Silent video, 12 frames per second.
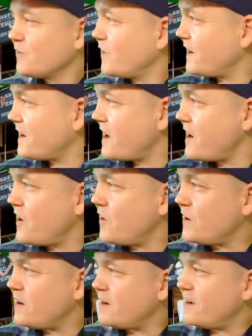Right
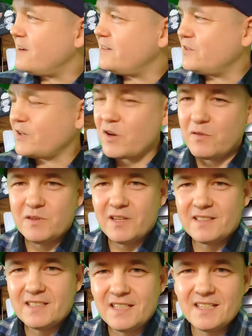now, uh, during COVID
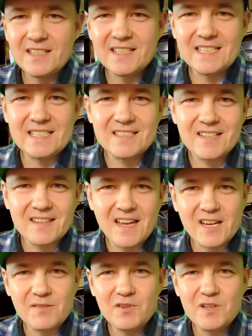nineteen, it's not
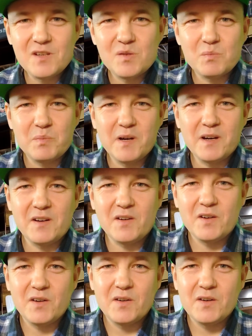that convenient,
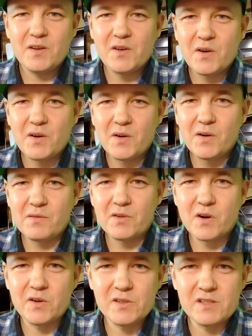but
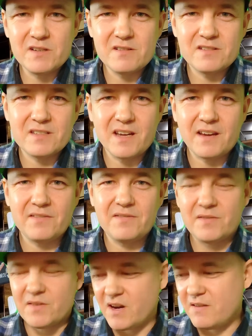over all the years, I've,
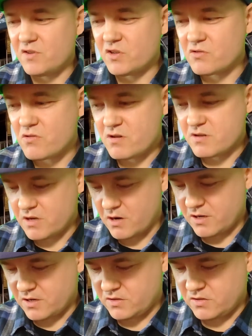I've enjoyed
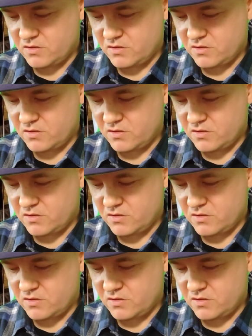talking